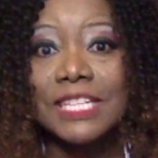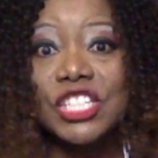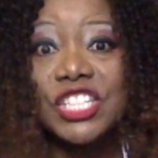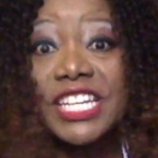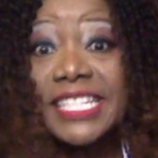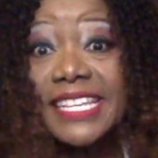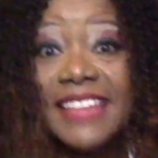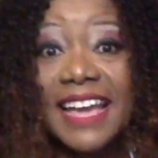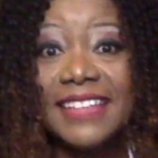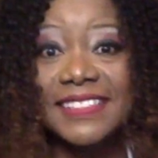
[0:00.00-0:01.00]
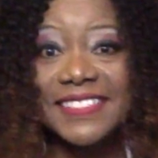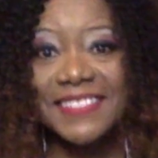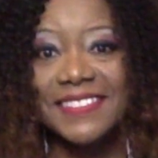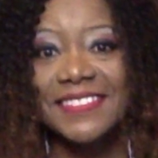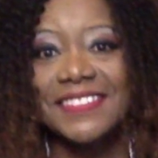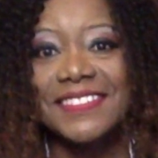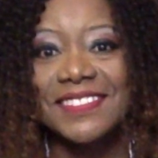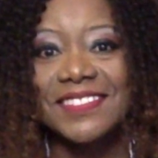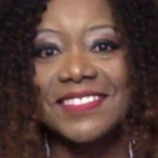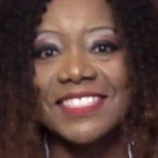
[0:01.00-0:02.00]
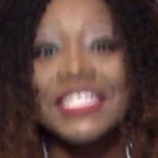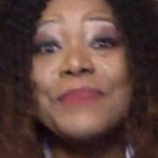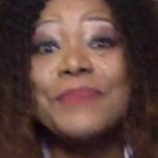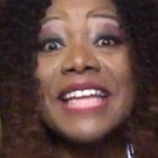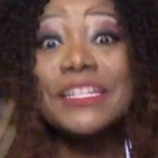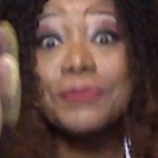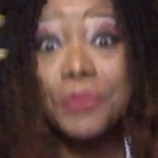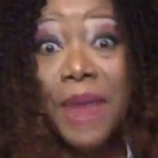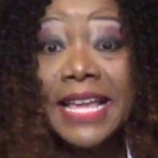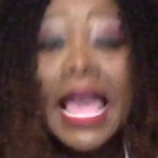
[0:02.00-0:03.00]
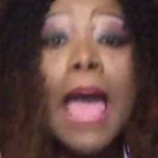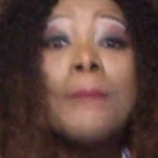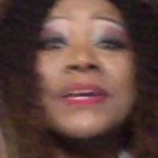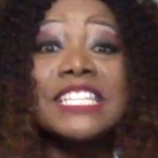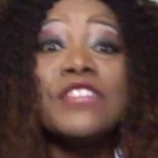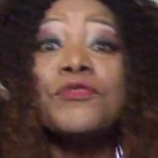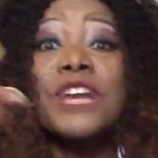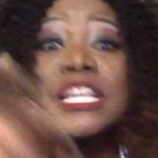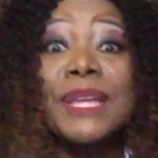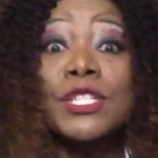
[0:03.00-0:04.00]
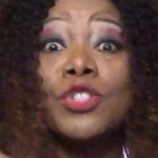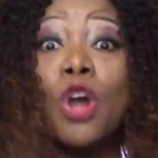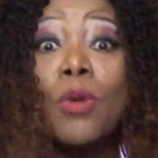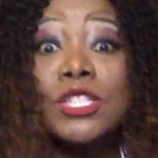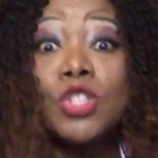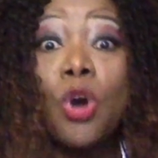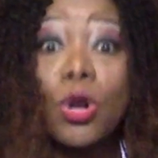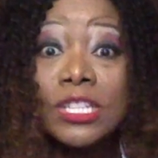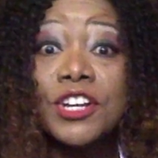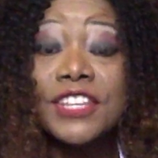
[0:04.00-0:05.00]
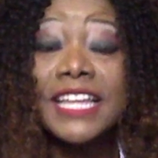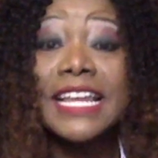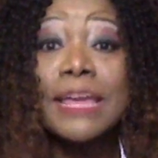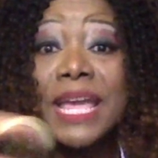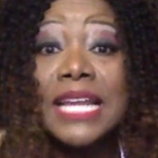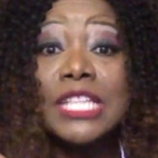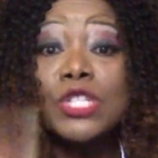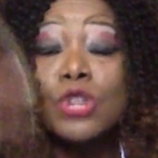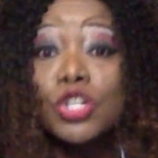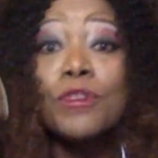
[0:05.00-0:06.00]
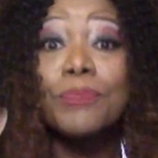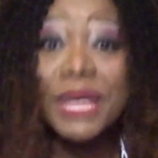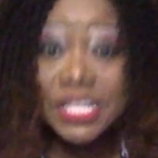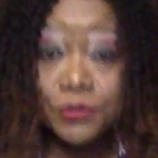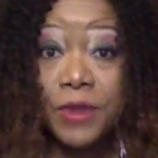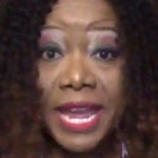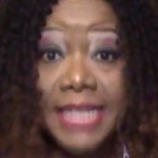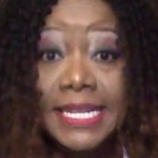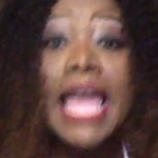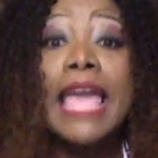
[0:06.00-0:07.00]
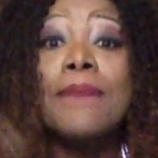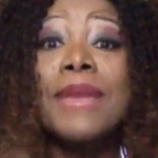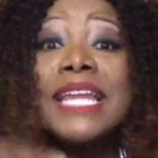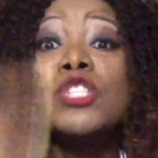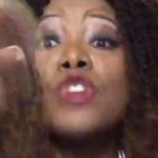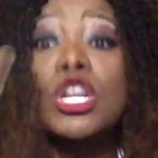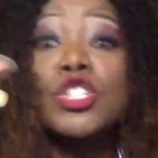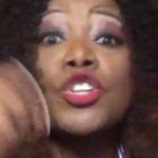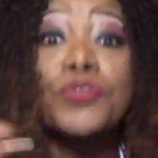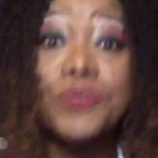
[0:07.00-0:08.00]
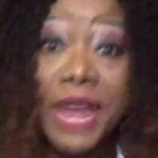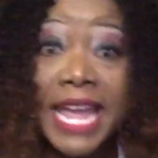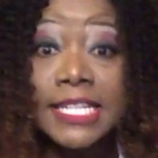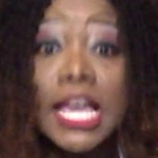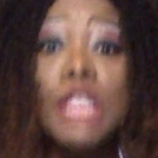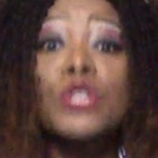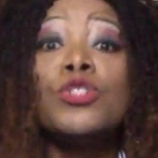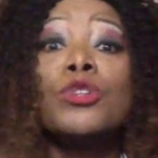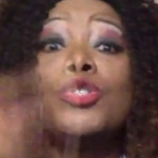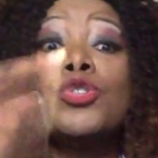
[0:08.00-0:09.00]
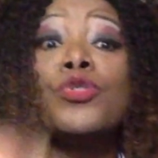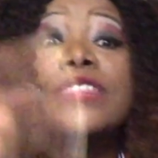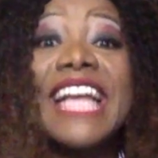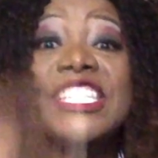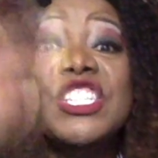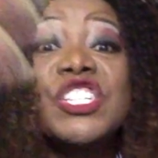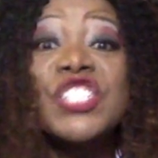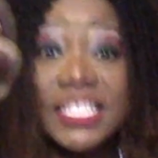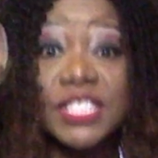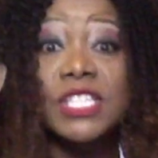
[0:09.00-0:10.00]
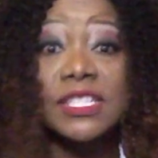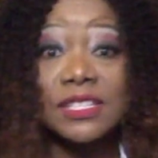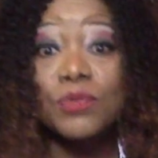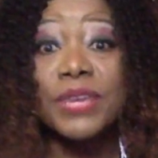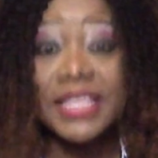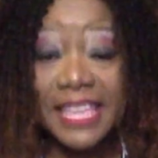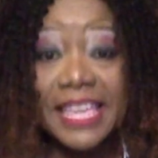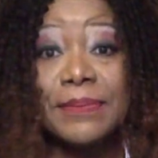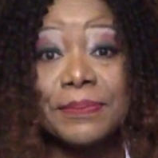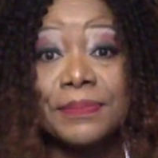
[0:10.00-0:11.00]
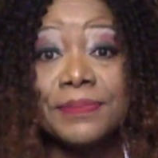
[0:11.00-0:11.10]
She did that. She played a prank because in the first place, no one told her that a man is not your best friend. A man is not your friend. You don't do that shit with him.